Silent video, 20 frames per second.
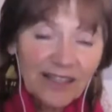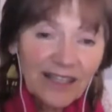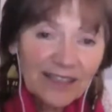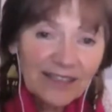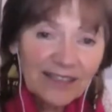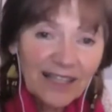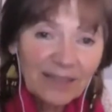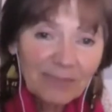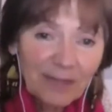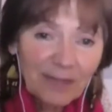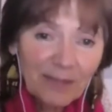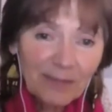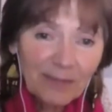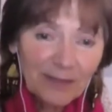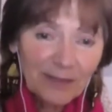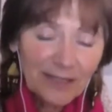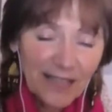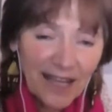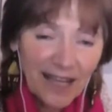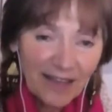and let people
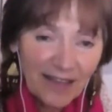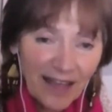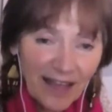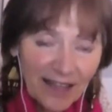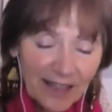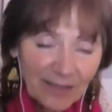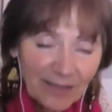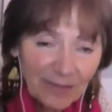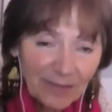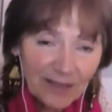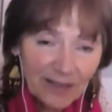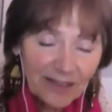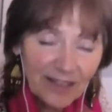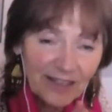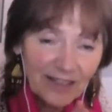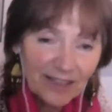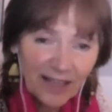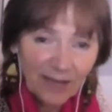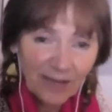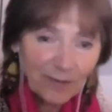take that in, because
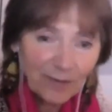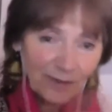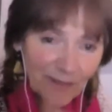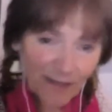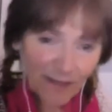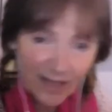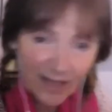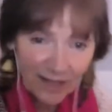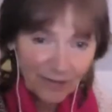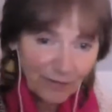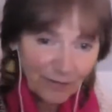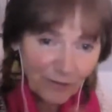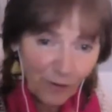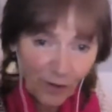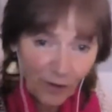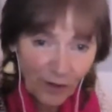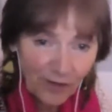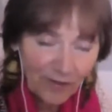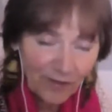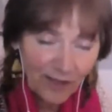this time it was like
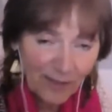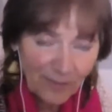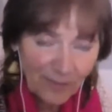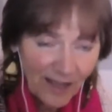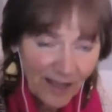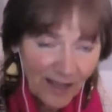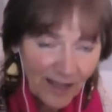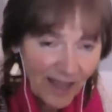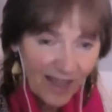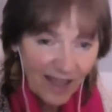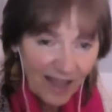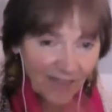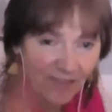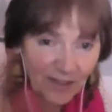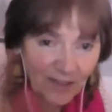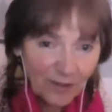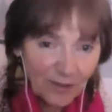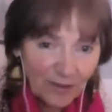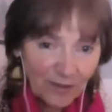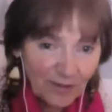4 of them, and then
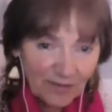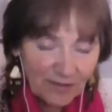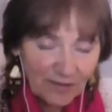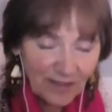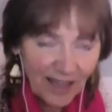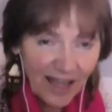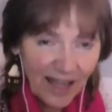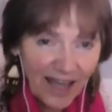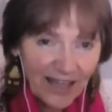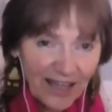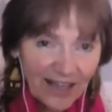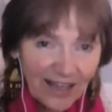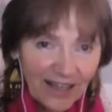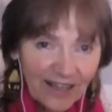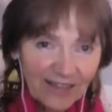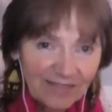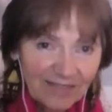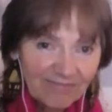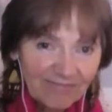you had a